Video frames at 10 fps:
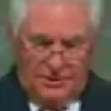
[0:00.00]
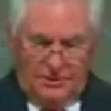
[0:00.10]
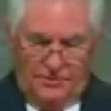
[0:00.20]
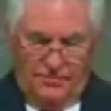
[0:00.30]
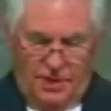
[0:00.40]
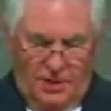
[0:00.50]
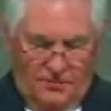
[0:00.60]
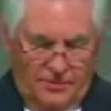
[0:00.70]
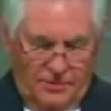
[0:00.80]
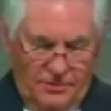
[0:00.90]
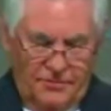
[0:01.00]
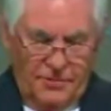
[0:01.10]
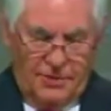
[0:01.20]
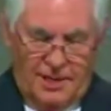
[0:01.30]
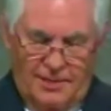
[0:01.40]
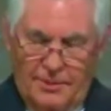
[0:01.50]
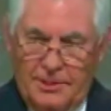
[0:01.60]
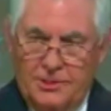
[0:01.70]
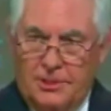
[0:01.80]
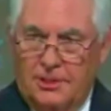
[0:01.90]
Secretary Tillerson said
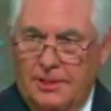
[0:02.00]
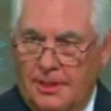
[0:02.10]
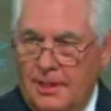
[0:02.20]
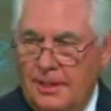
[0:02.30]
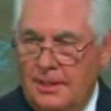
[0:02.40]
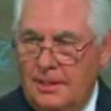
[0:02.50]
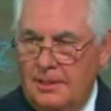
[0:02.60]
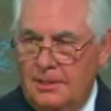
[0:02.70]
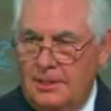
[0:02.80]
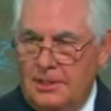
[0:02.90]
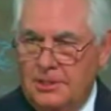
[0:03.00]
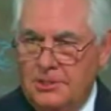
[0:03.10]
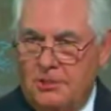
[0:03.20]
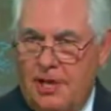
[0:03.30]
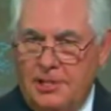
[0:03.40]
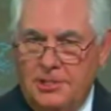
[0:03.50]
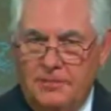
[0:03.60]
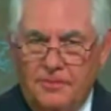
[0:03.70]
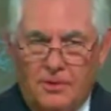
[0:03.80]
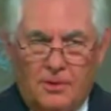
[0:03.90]
he believes the U.S. will be
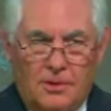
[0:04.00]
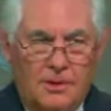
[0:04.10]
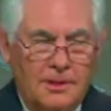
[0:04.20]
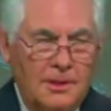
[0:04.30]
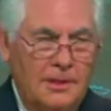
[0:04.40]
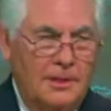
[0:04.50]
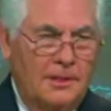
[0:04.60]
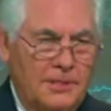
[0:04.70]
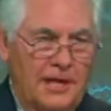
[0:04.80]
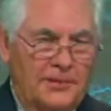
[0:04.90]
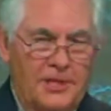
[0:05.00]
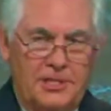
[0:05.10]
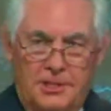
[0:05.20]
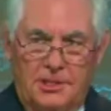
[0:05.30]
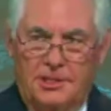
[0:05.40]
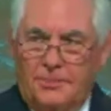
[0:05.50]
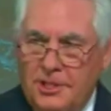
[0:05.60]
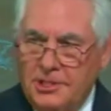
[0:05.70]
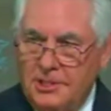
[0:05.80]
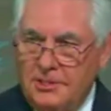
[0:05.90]
able to turn the tide in Afghanistan
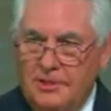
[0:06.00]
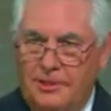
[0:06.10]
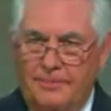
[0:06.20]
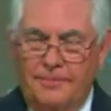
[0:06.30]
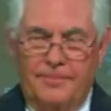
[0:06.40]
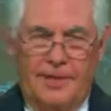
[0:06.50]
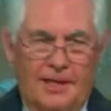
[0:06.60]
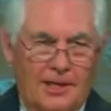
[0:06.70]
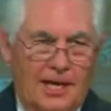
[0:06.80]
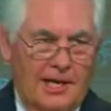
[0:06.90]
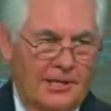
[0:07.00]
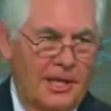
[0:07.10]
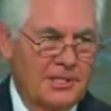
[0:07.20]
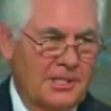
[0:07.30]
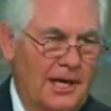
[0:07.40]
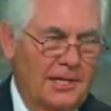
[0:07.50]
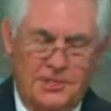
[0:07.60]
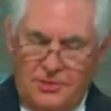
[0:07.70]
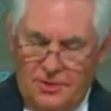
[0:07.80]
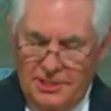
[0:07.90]
with a new approach. But he
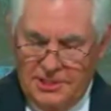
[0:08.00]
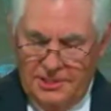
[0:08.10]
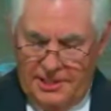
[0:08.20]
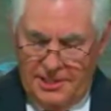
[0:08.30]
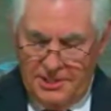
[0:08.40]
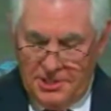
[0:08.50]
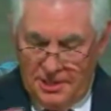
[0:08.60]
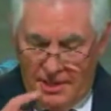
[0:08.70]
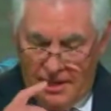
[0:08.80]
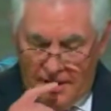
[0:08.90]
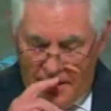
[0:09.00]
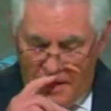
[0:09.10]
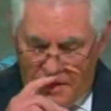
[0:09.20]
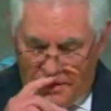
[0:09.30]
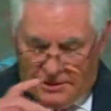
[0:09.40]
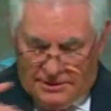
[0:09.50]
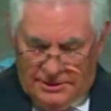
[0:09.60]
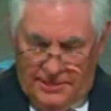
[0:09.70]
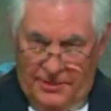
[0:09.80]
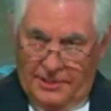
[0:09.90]
was very frank, admitting we may
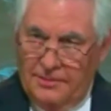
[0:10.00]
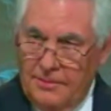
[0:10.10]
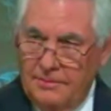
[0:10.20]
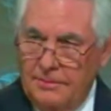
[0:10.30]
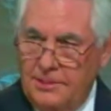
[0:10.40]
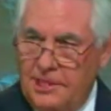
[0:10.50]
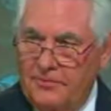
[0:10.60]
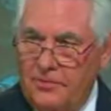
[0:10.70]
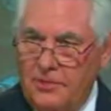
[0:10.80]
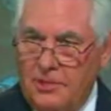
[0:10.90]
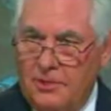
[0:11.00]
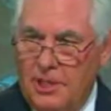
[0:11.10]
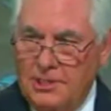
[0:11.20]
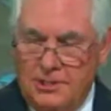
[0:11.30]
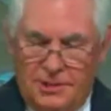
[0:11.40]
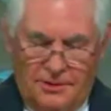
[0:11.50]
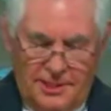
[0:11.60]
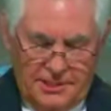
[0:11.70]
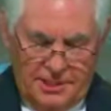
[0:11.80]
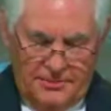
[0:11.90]
not see a battlefield victory
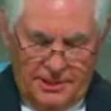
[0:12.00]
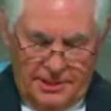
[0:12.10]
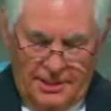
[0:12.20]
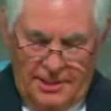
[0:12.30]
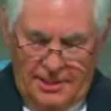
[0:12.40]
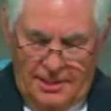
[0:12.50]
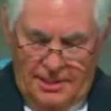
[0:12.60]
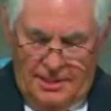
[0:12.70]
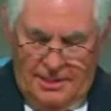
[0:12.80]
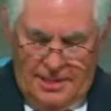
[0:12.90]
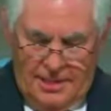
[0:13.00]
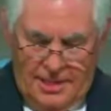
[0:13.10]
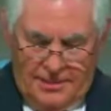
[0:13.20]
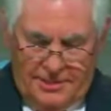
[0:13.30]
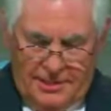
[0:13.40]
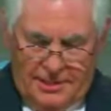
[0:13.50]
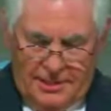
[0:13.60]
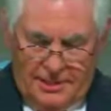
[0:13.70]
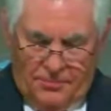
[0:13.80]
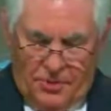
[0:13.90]
against the Taliban, but
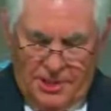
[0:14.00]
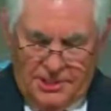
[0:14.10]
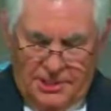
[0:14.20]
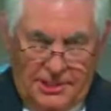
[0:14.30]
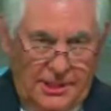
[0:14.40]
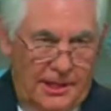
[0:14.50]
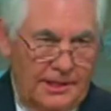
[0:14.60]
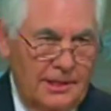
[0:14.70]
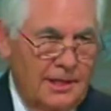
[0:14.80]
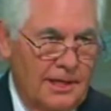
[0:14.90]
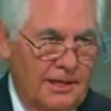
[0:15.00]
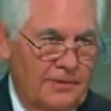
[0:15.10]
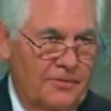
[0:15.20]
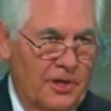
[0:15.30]
diplomacy will be the key.